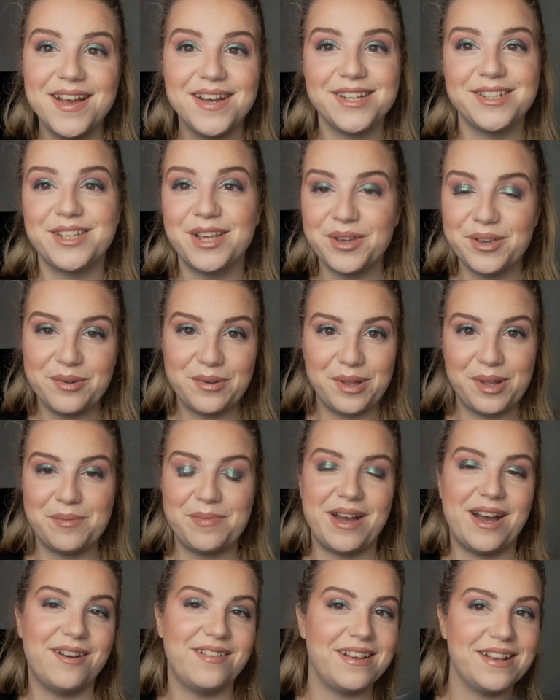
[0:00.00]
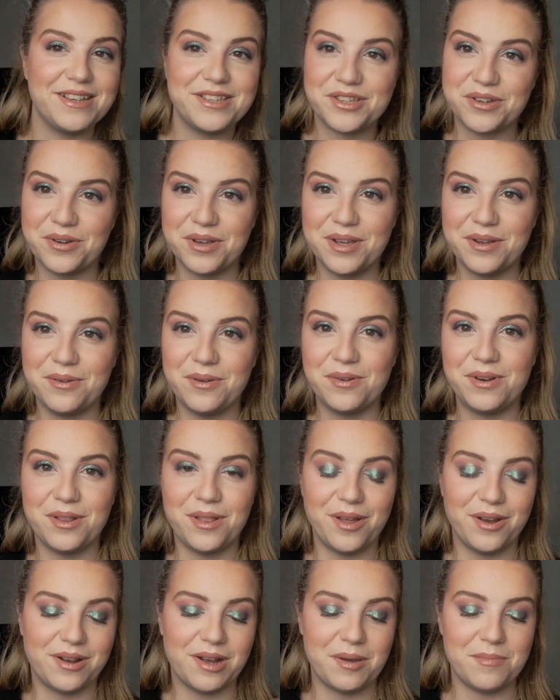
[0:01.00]
tell you all about it, show you the
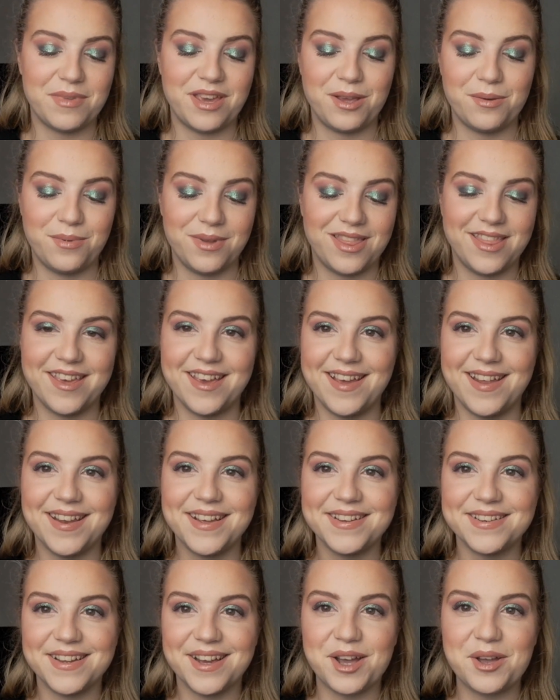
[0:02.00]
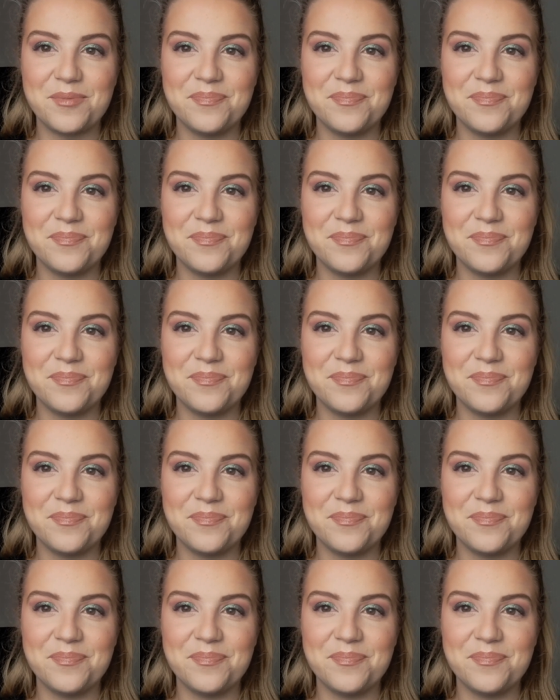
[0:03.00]
look I made with it, and